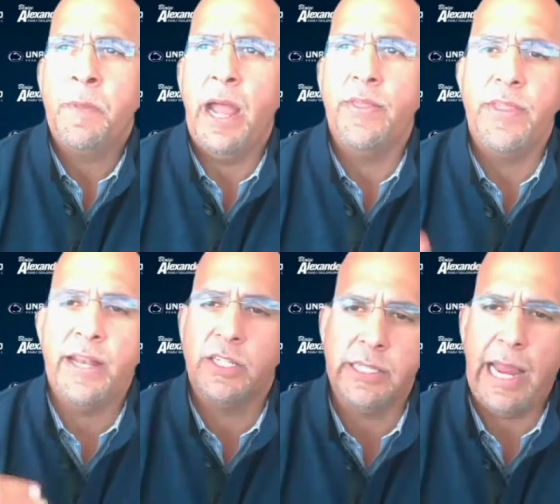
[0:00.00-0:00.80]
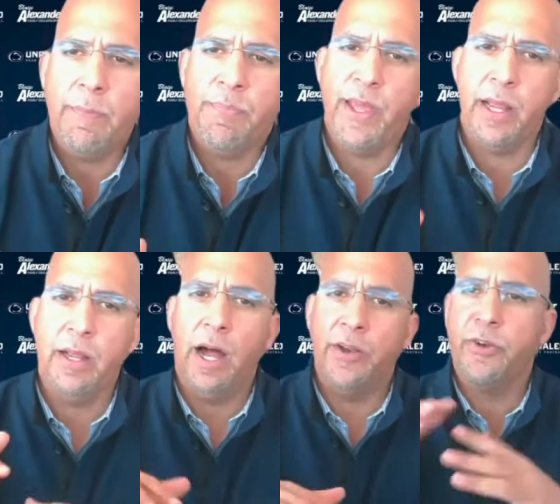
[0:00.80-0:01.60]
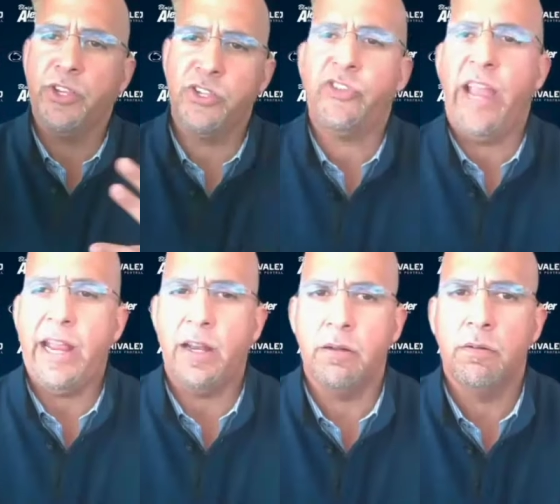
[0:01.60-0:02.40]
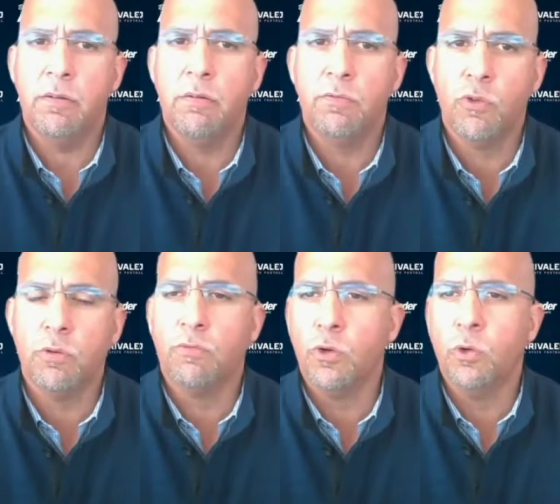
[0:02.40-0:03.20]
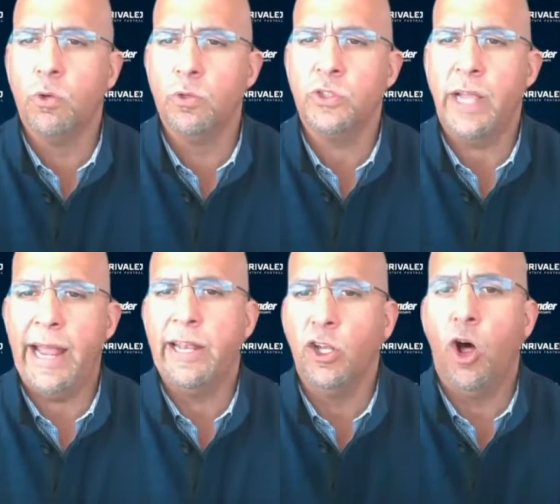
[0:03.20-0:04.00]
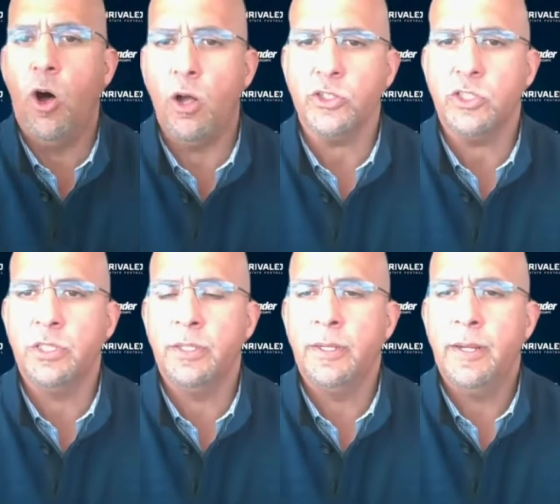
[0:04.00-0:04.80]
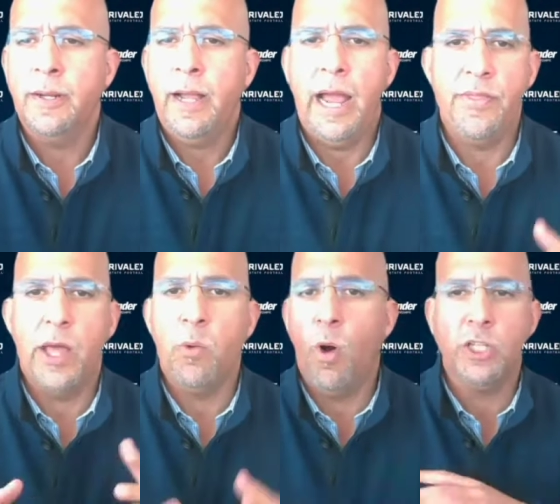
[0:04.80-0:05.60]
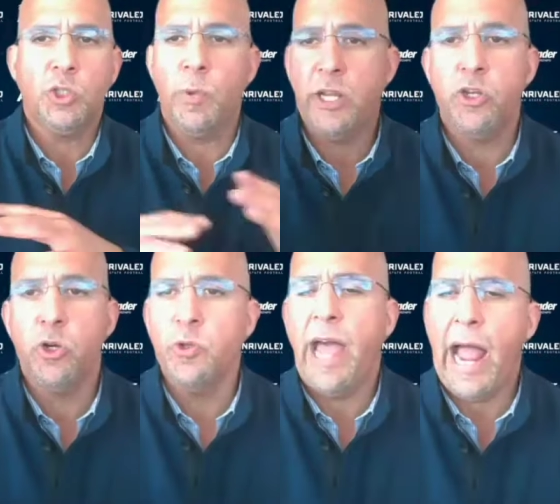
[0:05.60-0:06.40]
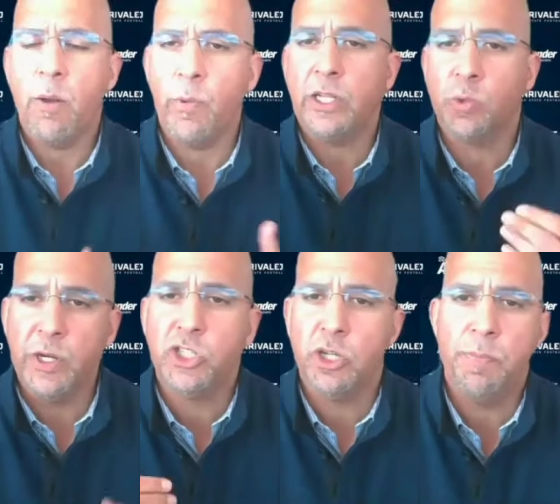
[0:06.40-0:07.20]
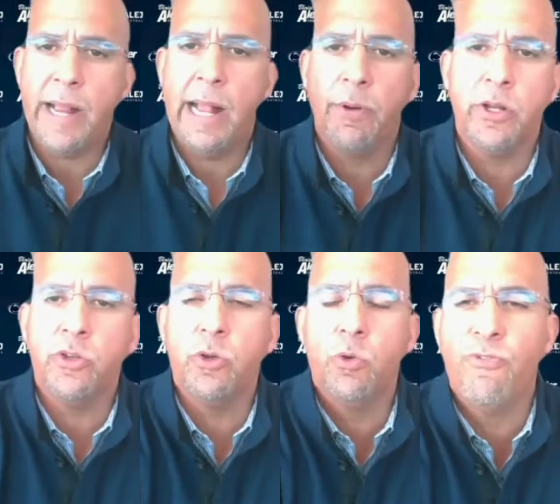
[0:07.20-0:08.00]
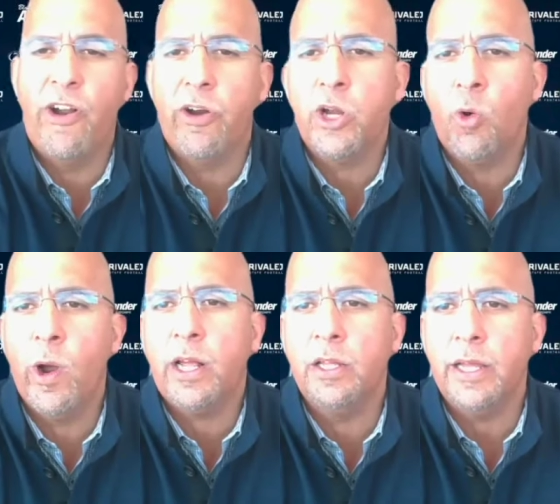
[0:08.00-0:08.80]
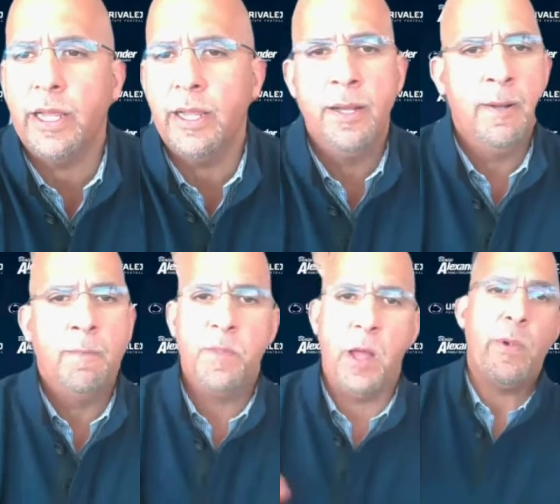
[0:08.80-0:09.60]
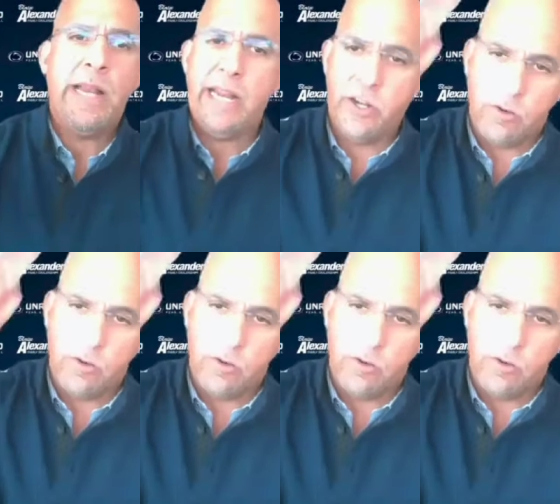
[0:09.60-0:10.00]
And then the same thing under the state rules and laws. And then once we do that, which we should be able to do very quickly, then we need